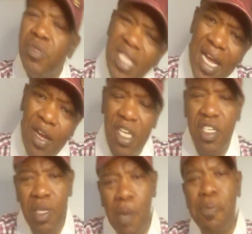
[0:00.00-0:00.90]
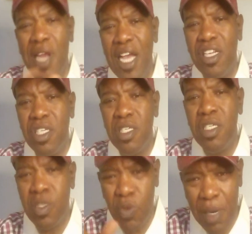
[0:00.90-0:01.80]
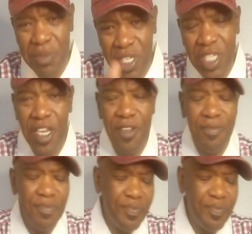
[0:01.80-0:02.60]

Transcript: Now, listen, apply to what I'm just saying.